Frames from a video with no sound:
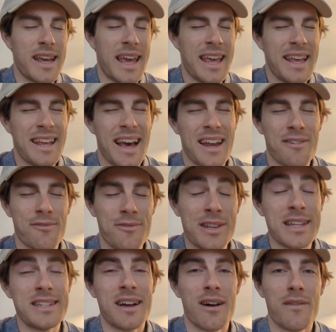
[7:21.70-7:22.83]
he had a
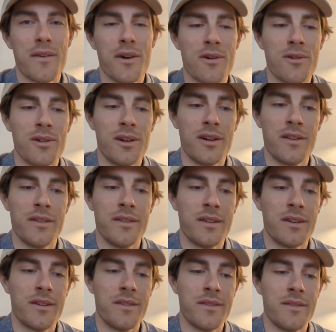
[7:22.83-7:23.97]
really tough hole
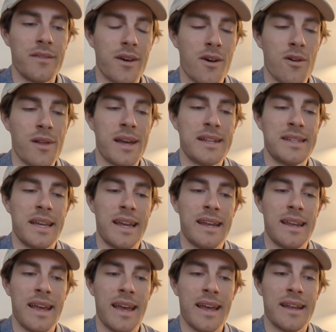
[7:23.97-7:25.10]
on hole
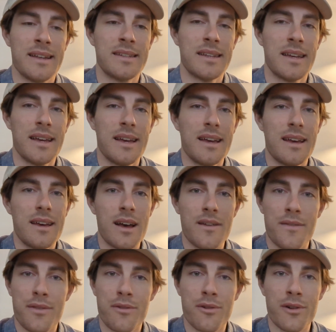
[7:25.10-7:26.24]
18, and
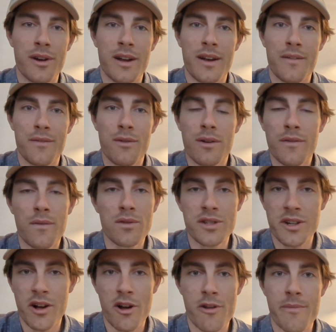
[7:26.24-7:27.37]
through a few
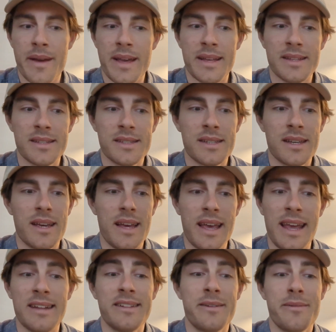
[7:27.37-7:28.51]
unfortunate OBs,
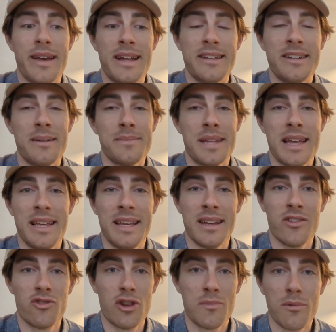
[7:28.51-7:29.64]
he ended up taking
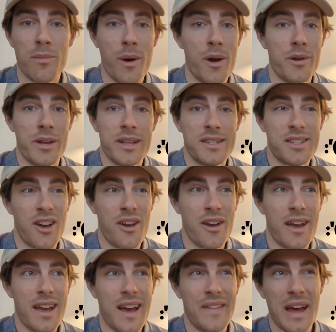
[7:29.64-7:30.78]
a triple bogey. So
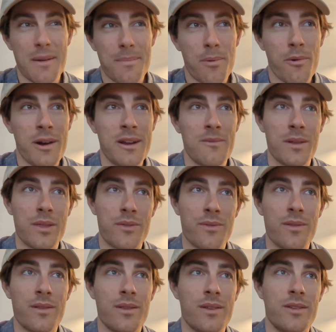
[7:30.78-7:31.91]
at that point, with
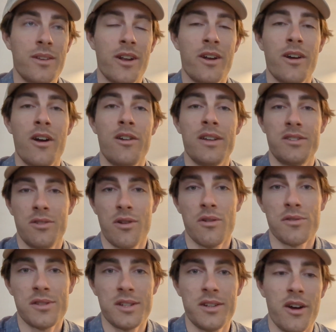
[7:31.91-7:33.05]
only 2
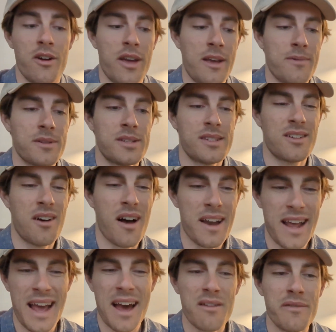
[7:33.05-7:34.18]
holes to go, he was kind
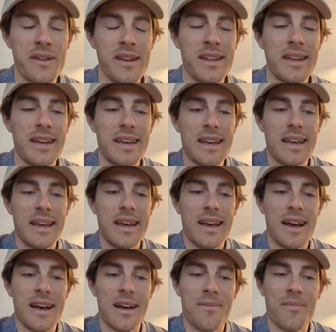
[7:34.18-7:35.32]
of out of it.
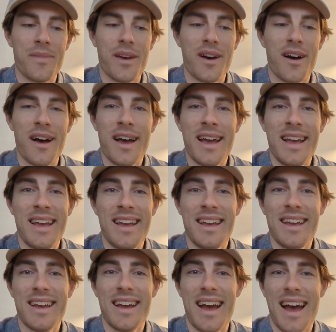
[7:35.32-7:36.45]

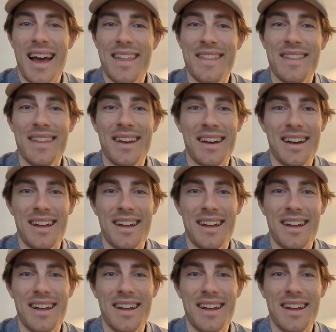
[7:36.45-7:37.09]
I had